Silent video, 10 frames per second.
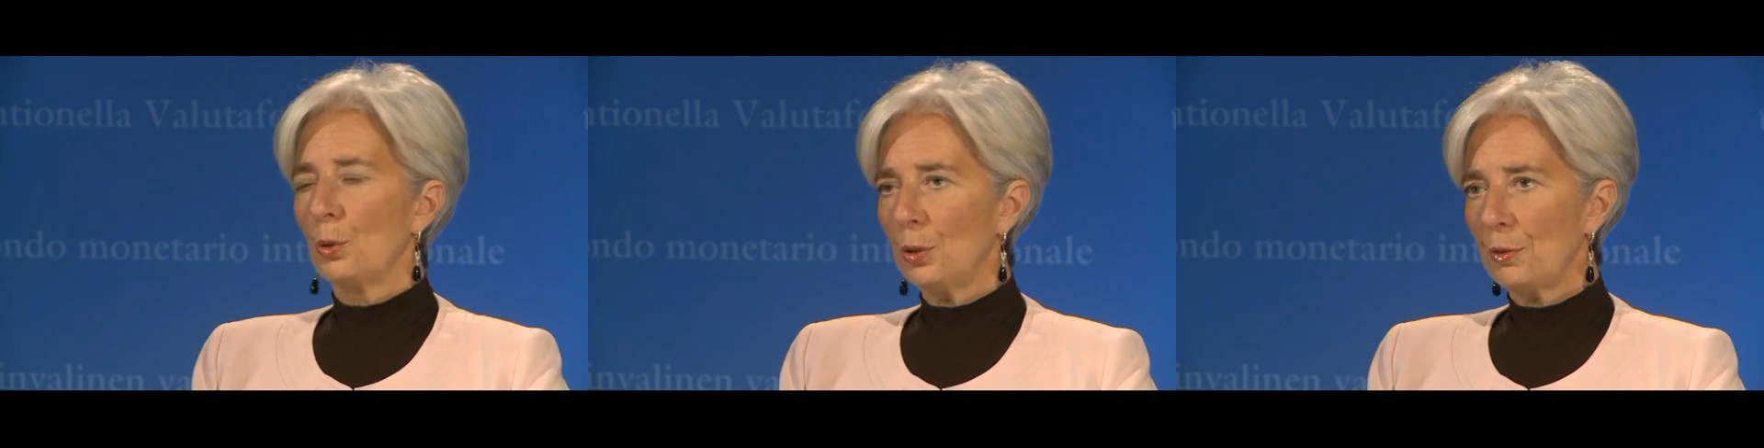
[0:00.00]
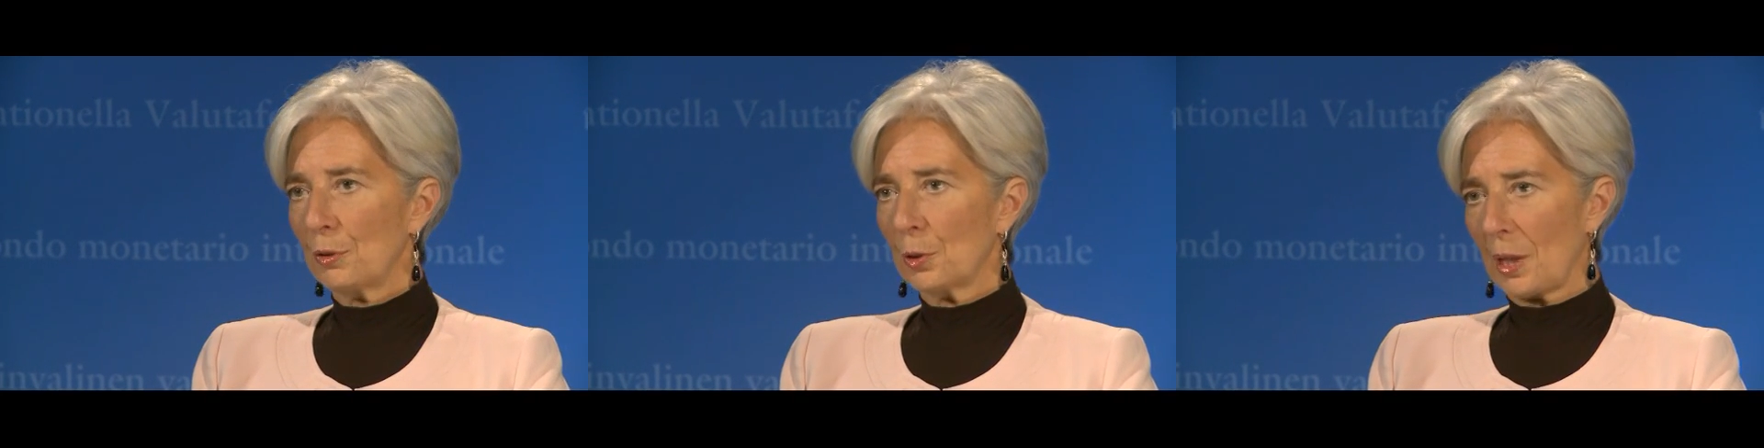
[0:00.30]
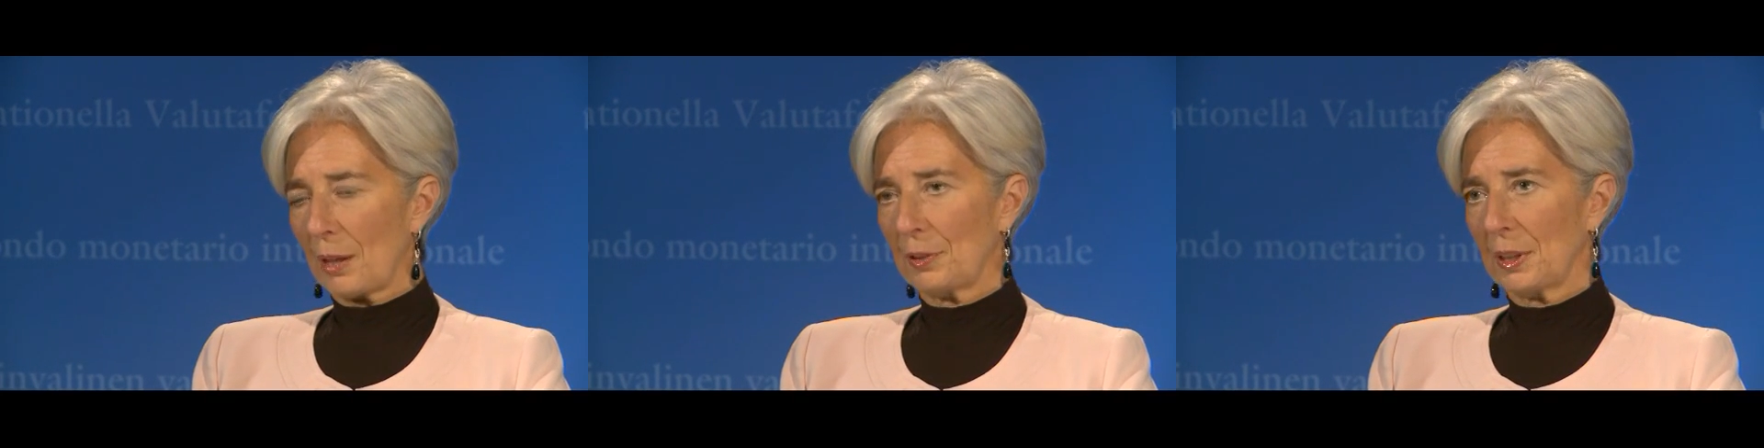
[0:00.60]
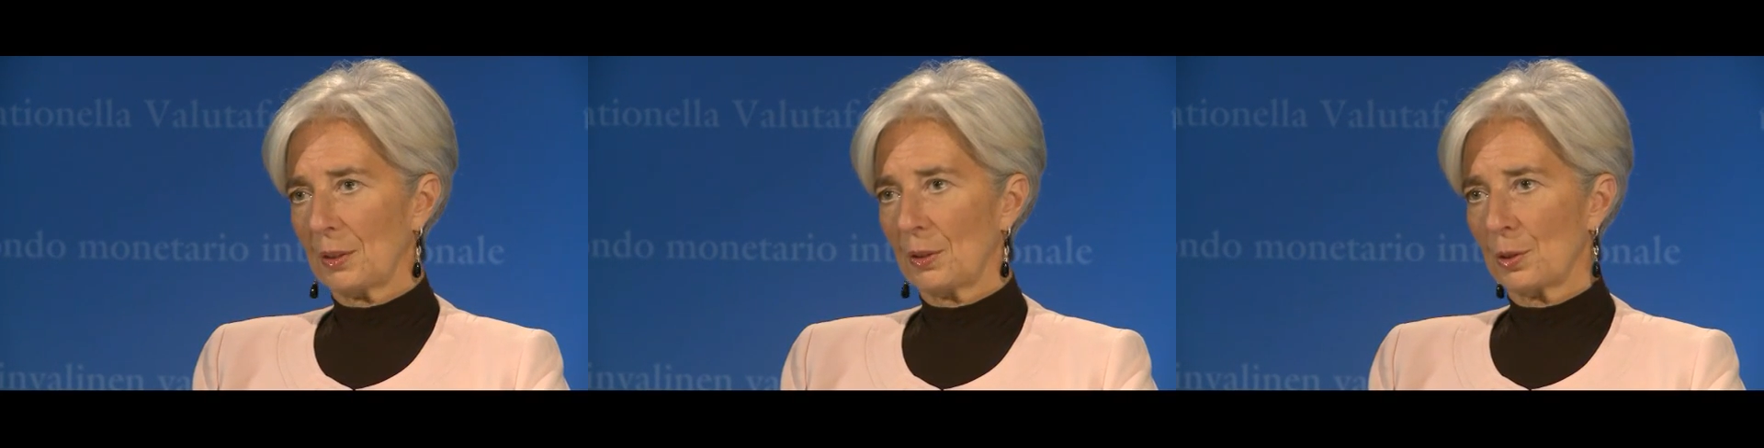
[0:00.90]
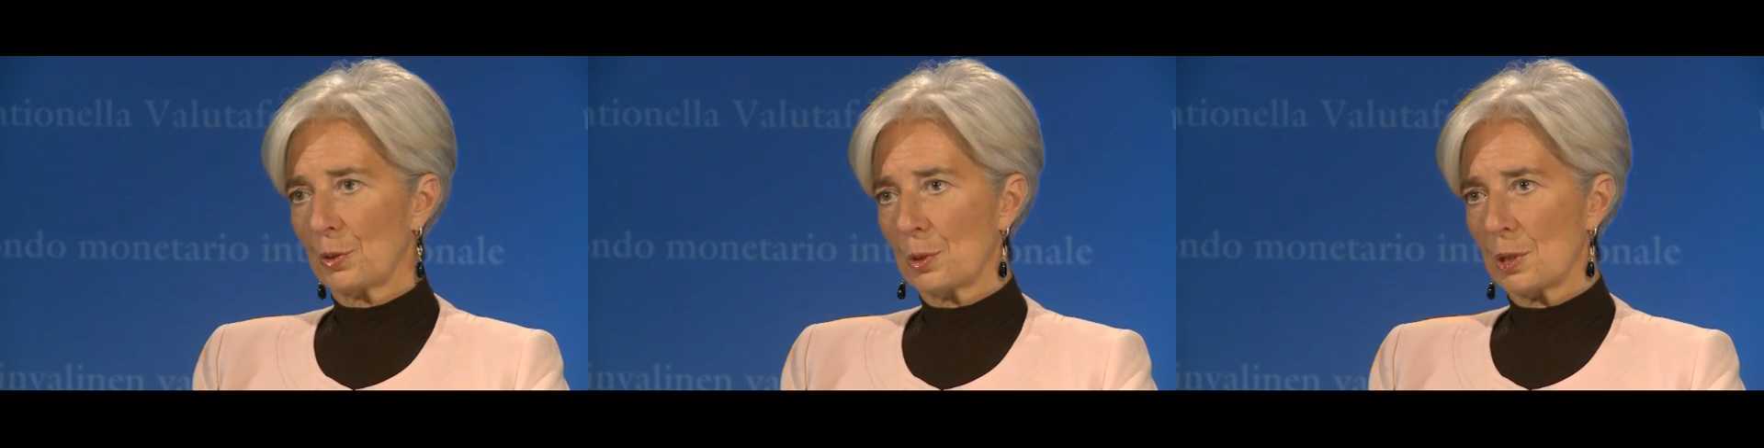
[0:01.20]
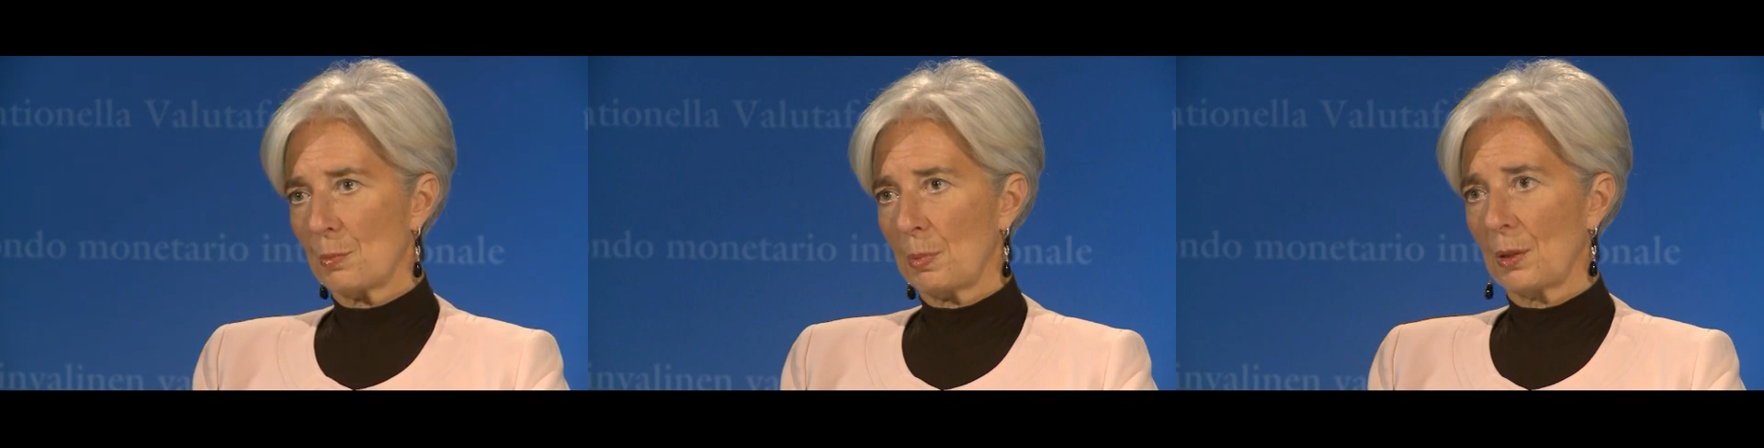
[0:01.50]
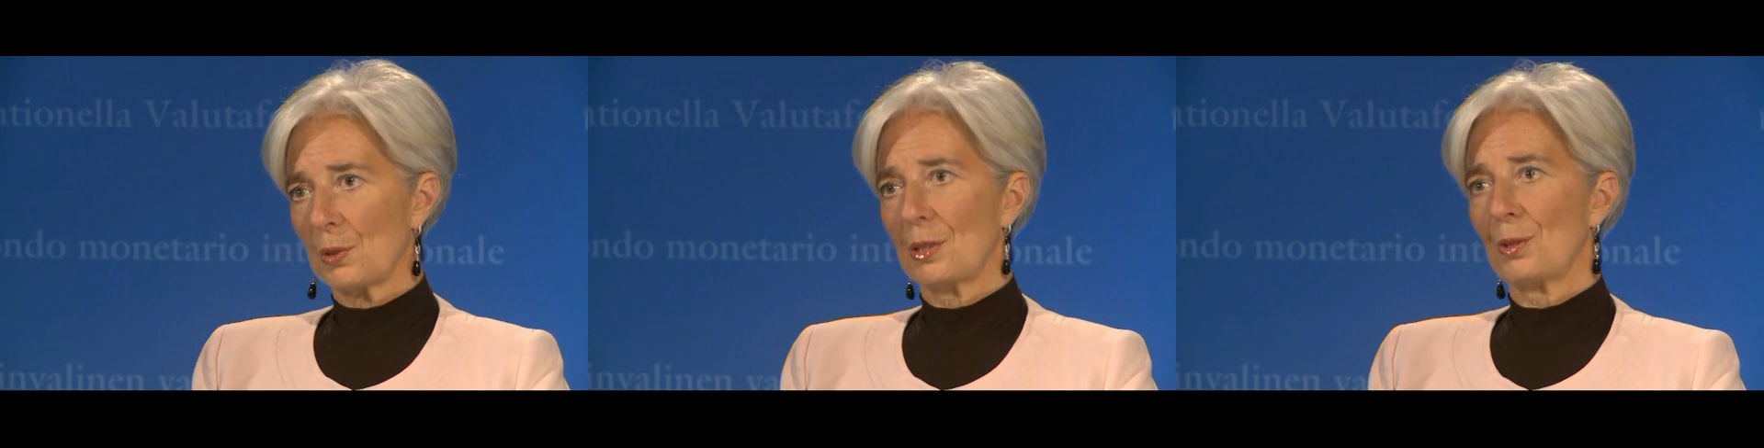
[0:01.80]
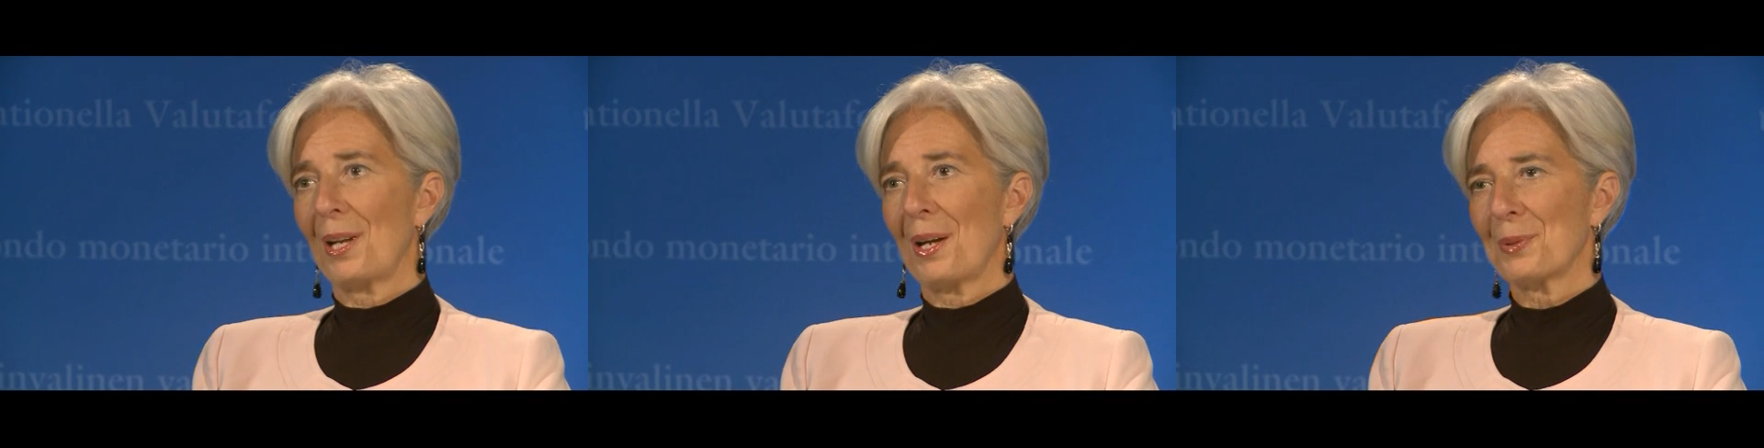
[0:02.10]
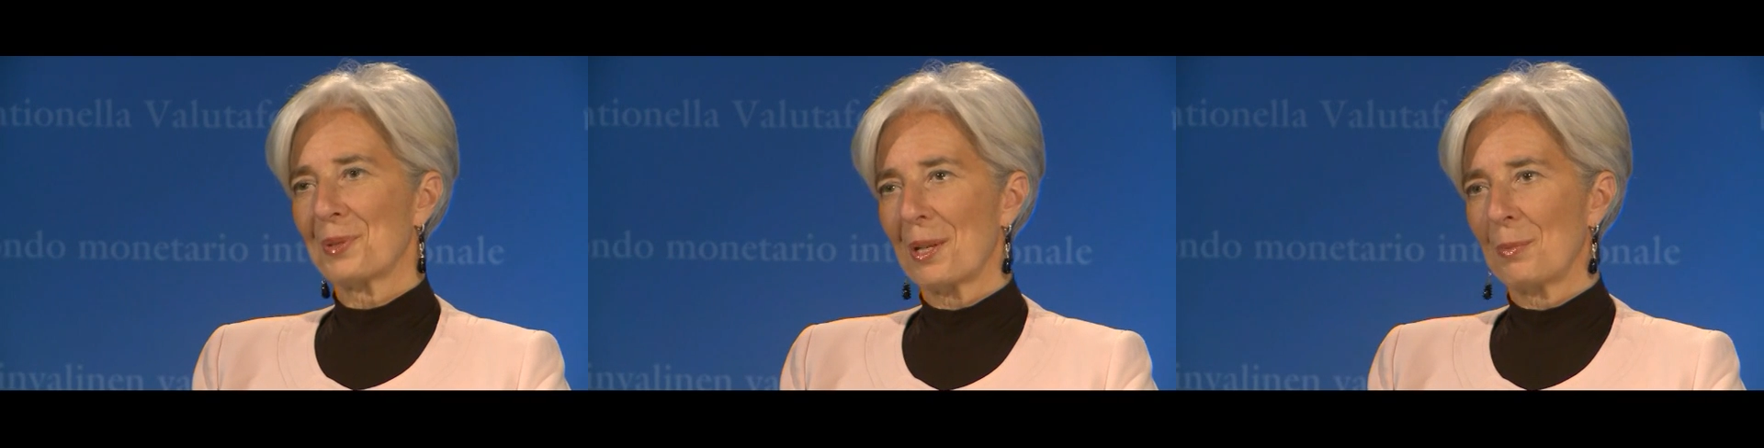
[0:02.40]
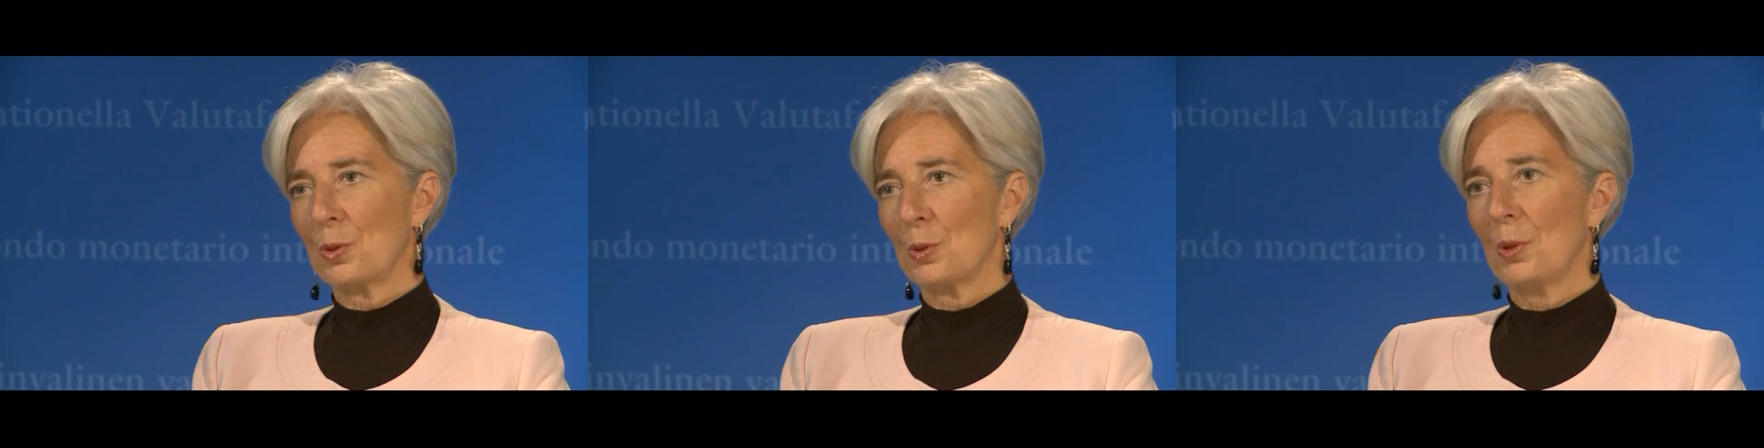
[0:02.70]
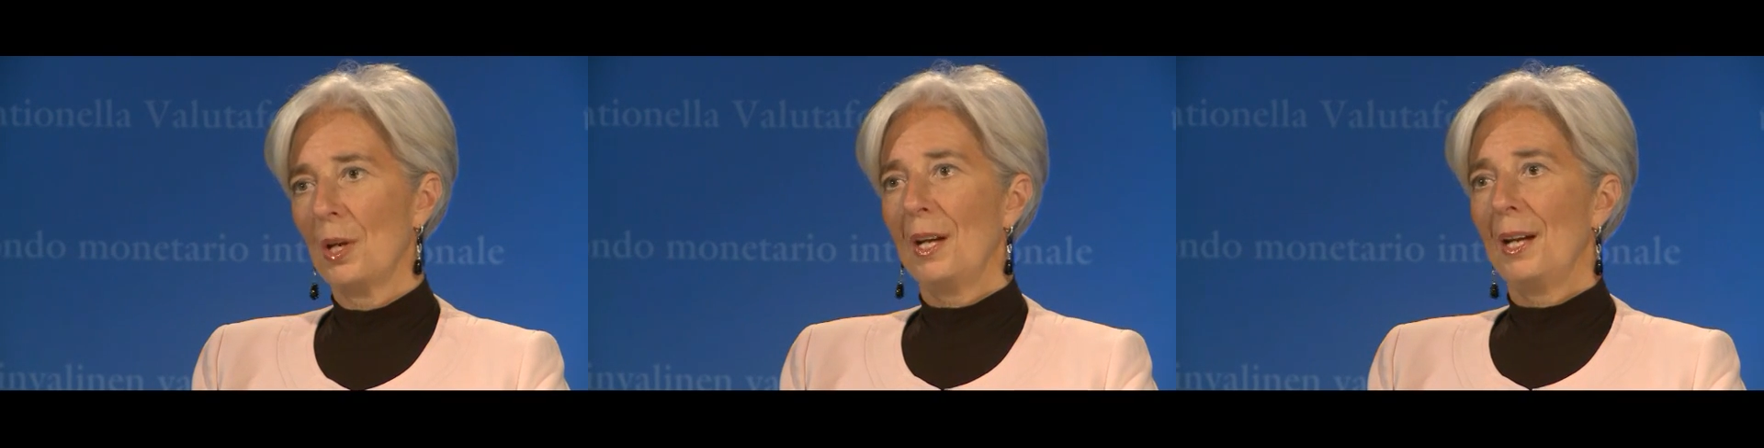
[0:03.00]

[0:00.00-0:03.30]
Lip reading: good for African countries because it allows them to